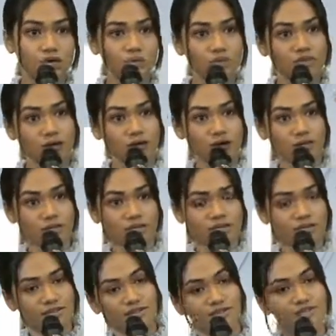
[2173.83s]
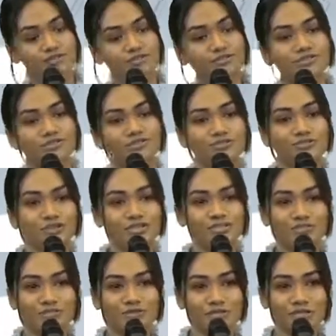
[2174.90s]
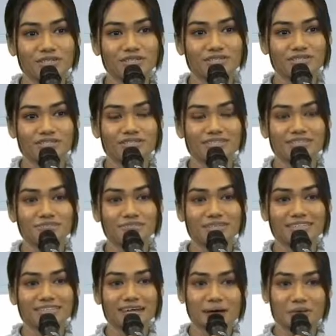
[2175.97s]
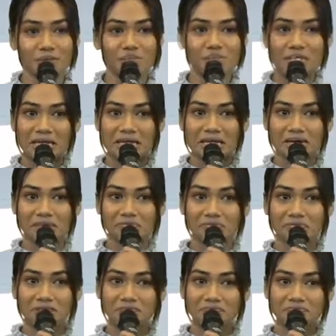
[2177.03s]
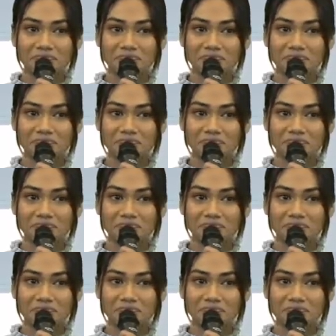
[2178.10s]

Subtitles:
there later to introduce the rest of the speakers. In the meantime, I'm signing out from here.